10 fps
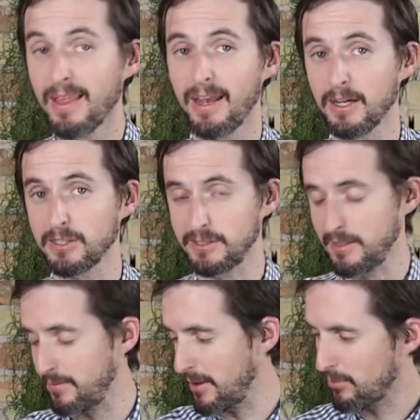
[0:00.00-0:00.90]
That actually
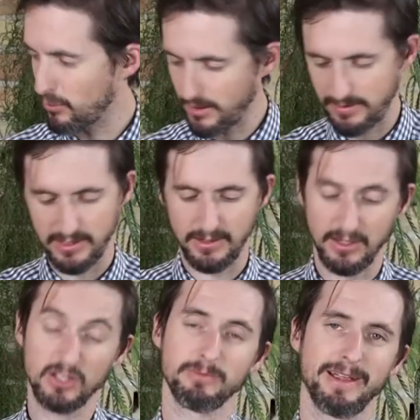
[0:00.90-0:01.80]
seemed to help quite a bit, and
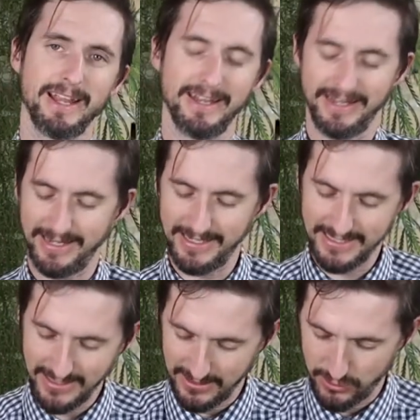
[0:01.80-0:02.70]
I'll use my handy dandy scale